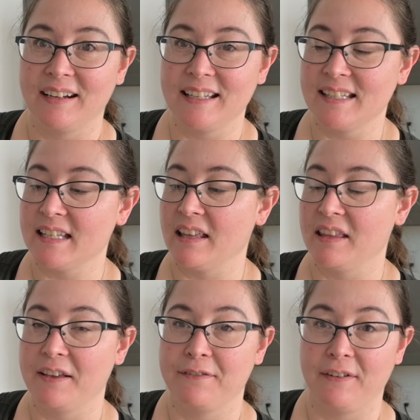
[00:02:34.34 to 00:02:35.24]
is
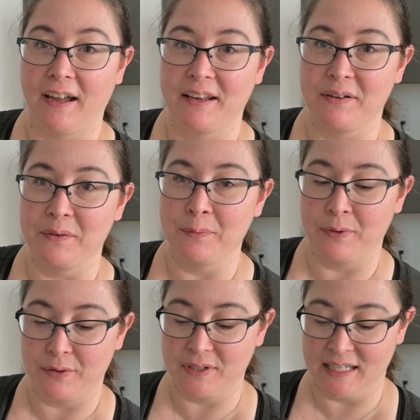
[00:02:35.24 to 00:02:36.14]
the final
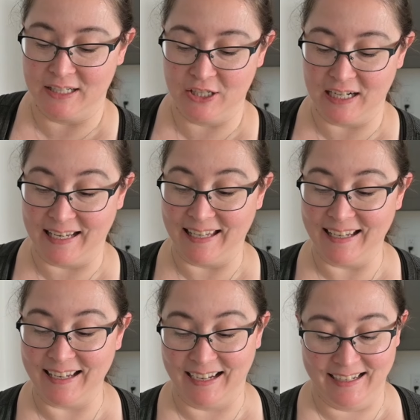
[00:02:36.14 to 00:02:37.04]
protein shake.
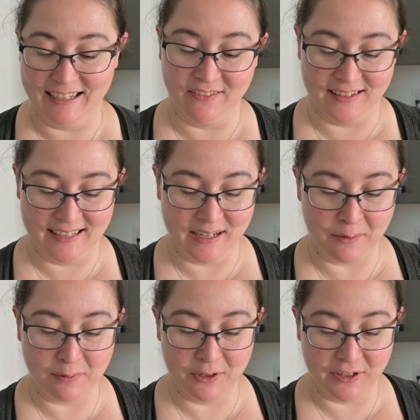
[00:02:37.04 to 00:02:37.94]
It kind of ended
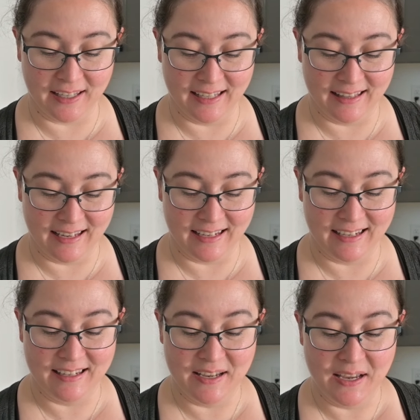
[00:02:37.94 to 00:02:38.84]
up looking like
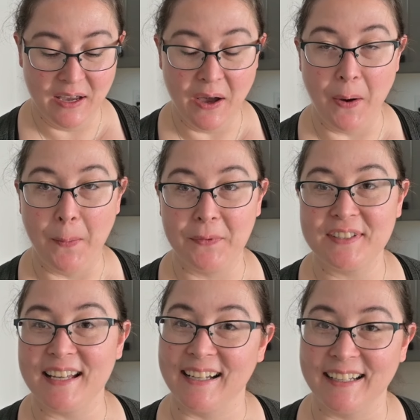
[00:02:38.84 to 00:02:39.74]

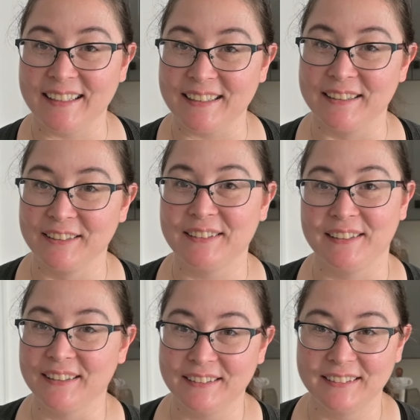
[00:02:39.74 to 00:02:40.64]
almost a hot
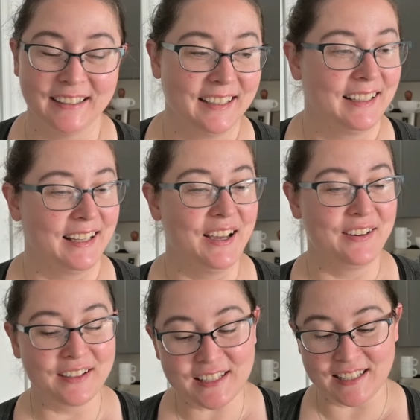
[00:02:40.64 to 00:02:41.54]
cocoa,
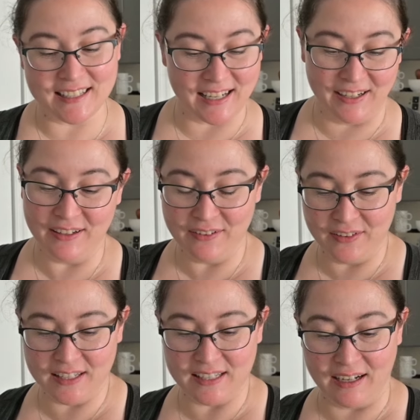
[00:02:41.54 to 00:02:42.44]
which is kind of
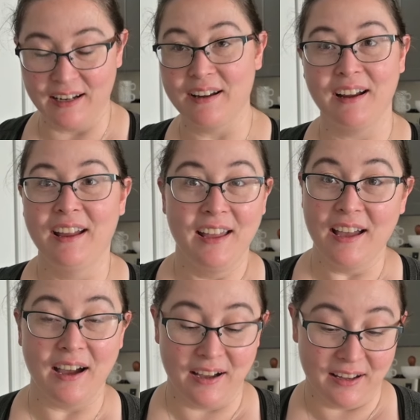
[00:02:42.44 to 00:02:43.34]
exciting.
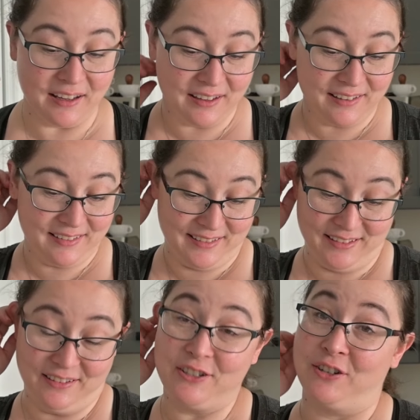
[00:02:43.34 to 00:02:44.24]
It
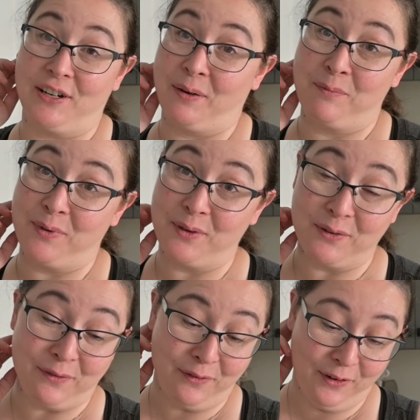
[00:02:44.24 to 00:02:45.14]
turned out
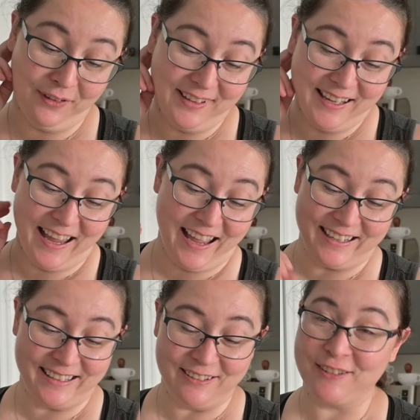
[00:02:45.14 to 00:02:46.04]
beautiful.
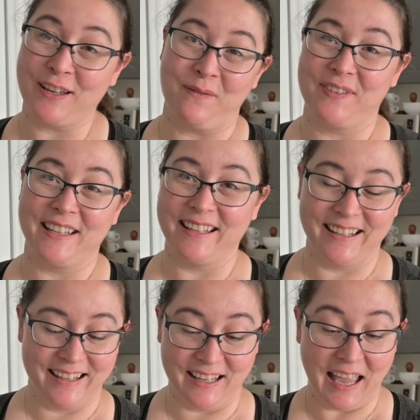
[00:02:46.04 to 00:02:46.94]
Adding those couple
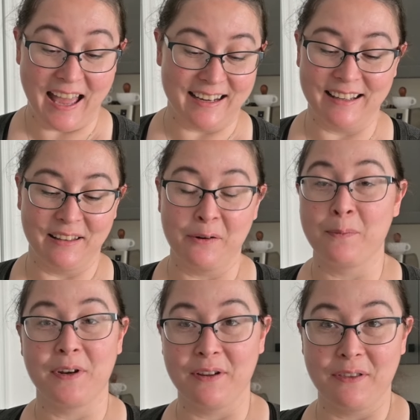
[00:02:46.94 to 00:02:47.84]
of, adding a little
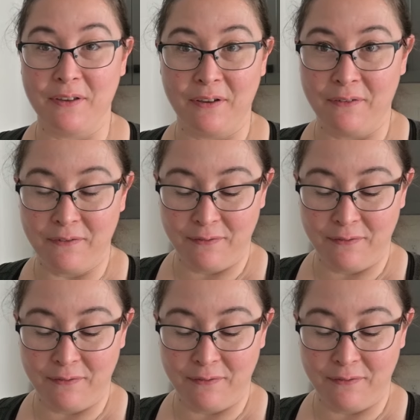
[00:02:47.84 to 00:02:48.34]
bit of the